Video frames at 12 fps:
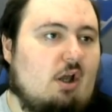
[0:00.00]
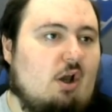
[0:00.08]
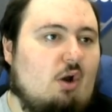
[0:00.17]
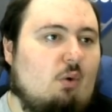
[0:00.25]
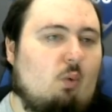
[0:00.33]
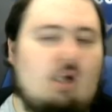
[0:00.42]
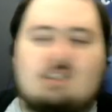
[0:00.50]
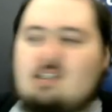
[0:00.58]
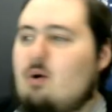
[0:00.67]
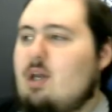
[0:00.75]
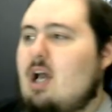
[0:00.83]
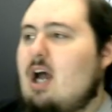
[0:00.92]
What's going
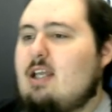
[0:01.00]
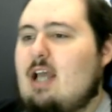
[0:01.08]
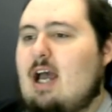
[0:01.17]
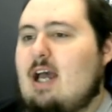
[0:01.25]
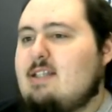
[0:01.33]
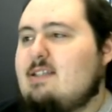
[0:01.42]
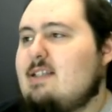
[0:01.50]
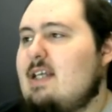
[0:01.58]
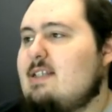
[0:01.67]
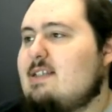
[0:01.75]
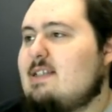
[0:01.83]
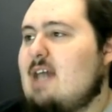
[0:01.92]
on, guys? It's
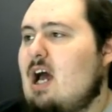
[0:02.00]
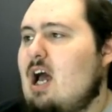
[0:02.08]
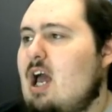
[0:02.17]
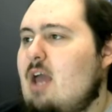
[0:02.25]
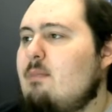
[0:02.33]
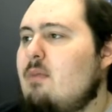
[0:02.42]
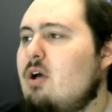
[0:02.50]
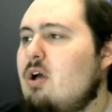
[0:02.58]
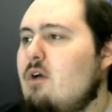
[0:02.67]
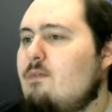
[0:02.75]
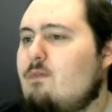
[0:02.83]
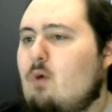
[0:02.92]
time
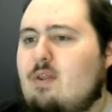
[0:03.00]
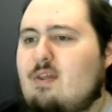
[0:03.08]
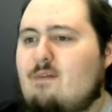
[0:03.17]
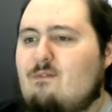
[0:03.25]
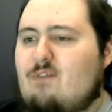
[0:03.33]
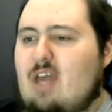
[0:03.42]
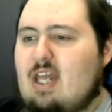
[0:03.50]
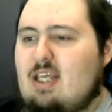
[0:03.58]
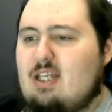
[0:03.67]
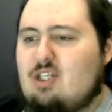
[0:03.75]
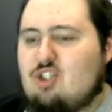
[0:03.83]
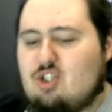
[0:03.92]
for the
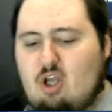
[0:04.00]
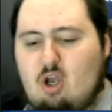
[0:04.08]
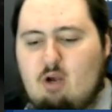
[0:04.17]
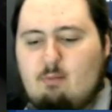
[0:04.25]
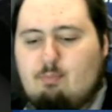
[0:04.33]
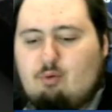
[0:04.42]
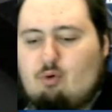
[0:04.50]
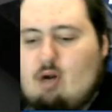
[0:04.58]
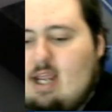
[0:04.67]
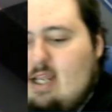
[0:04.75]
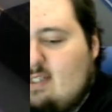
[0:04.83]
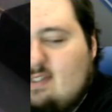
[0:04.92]
vintage
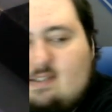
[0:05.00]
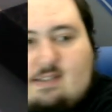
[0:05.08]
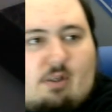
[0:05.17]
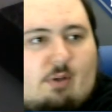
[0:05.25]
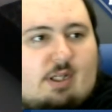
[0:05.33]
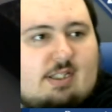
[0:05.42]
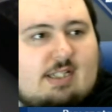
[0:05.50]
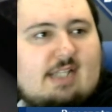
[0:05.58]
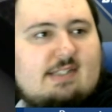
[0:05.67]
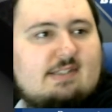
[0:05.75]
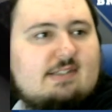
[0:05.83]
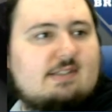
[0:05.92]
breaks. Oh, wait,
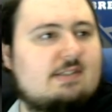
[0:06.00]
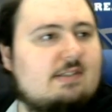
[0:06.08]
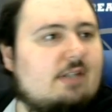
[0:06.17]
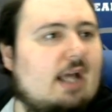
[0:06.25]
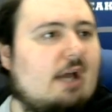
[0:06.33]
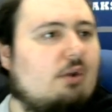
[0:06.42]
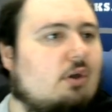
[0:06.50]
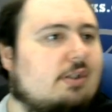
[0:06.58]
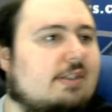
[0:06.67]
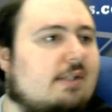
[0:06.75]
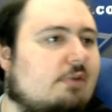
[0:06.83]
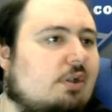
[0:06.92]
how long is that
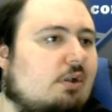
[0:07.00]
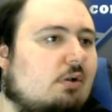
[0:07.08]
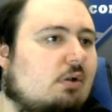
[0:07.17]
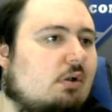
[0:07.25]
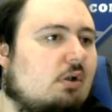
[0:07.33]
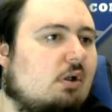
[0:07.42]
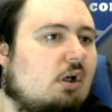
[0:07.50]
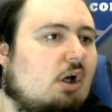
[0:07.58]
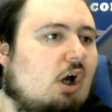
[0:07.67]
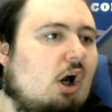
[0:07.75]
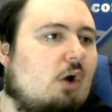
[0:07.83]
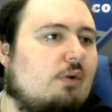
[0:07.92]
video?
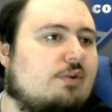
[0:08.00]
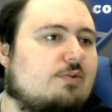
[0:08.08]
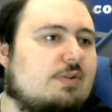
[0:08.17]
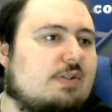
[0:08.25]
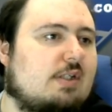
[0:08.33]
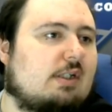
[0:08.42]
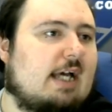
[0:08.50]
Oh, this was the last.